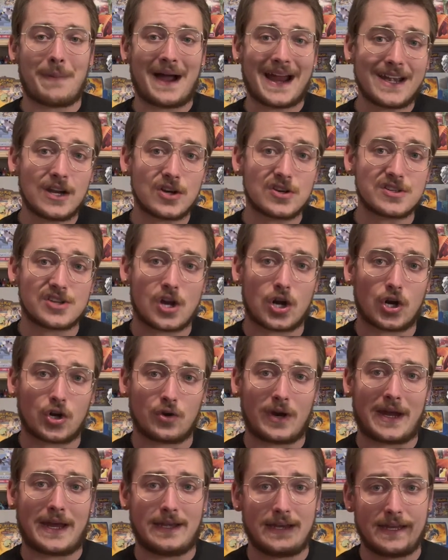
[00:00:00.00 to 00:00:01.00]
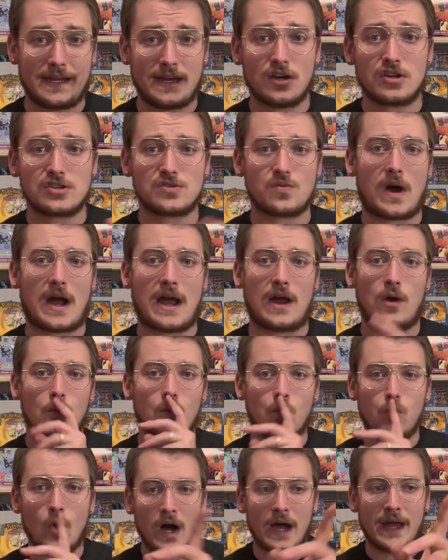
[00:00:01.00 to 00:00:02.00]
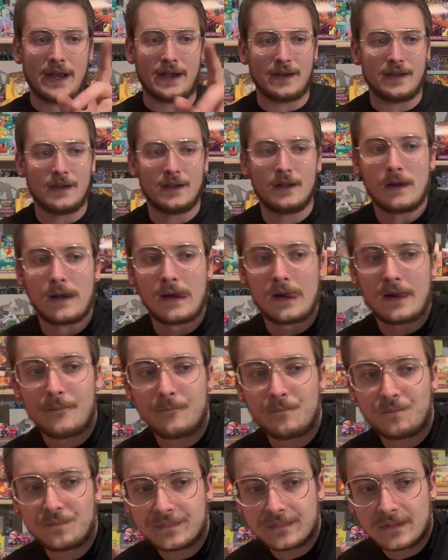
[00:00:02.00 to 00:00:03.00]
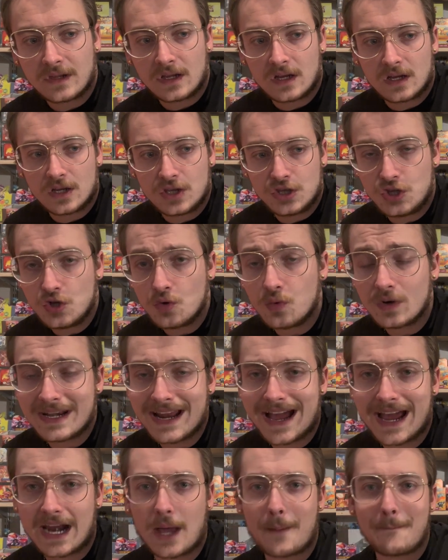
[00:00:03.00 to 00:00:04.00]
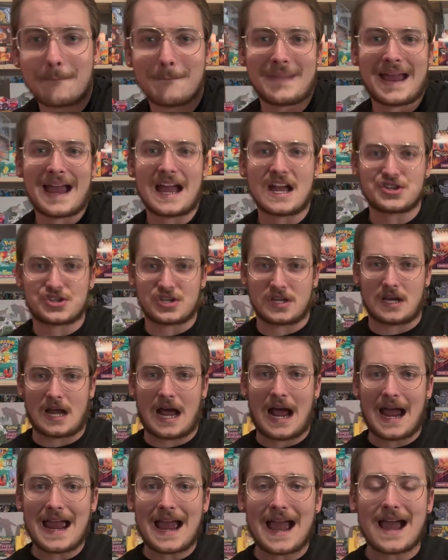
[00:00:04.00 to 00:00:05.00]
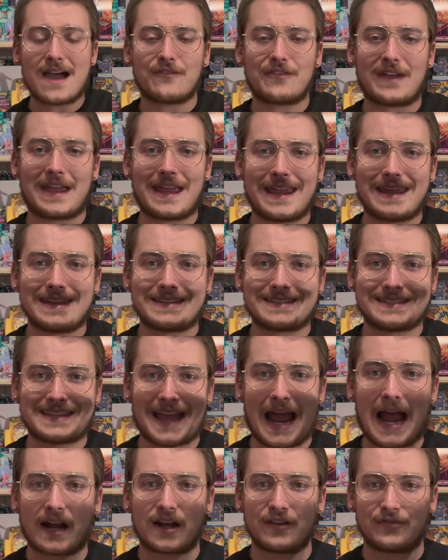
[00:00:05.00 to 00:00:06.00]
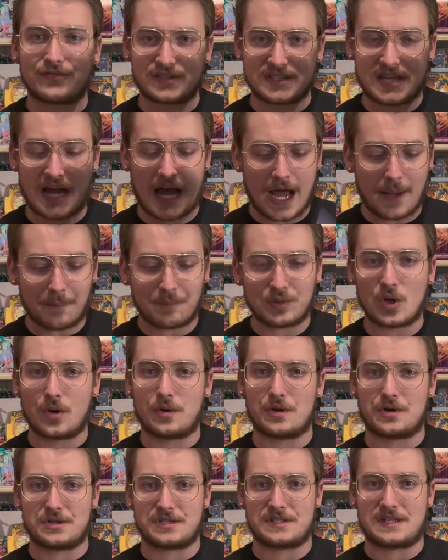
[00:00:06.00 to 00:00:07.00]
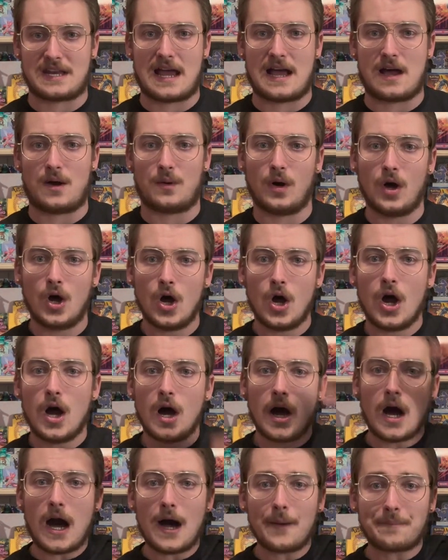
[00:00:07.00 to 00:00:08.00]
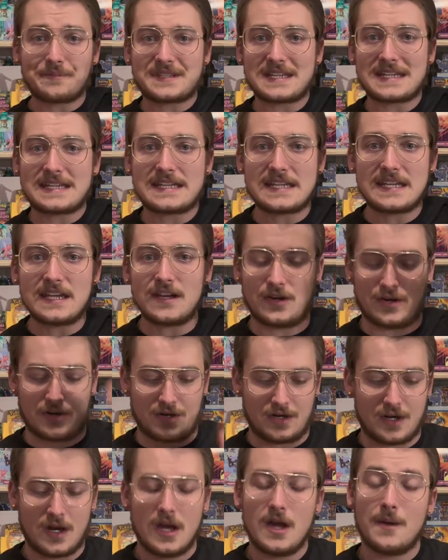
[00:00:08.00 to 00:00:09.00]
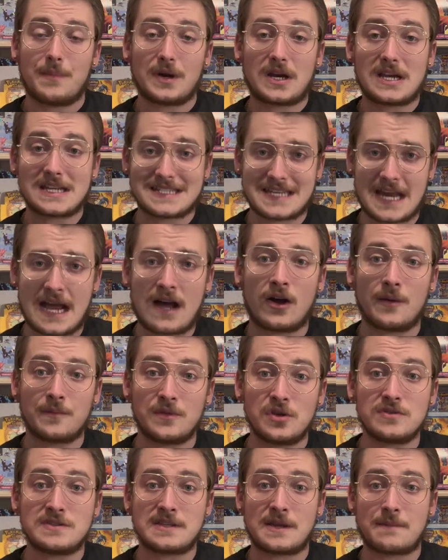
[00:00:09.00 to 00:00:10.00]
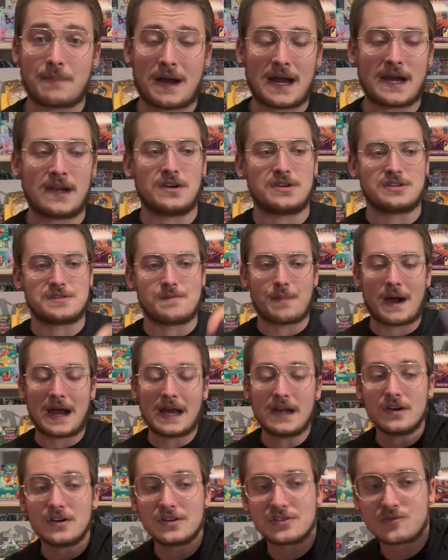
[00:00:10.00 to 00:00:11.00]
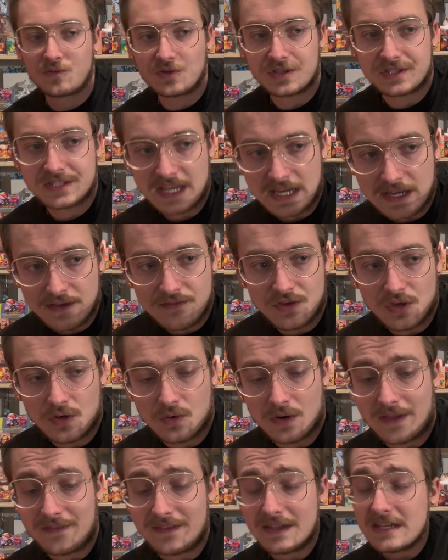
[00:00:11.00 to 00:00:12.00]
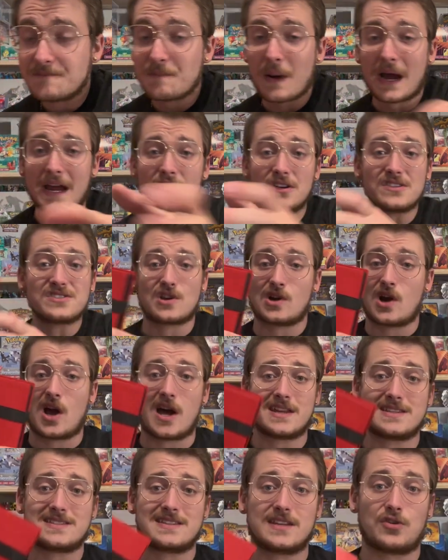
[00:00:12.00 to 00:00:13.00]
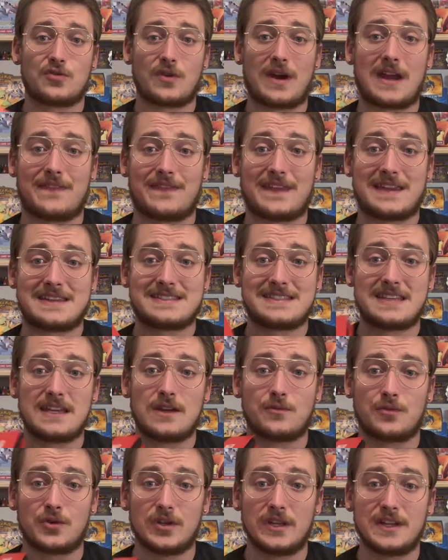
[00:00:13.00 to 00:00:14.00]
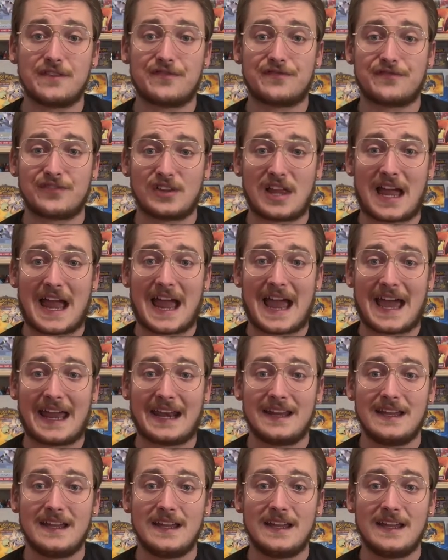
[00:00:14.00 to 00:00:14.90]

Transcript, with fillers: binders are great. Here's why. One, you would not imagine. I have a stack of top loaders now up to here because now I'm using binders. Binders will save you, and these binders are honestly great. They sit really flat.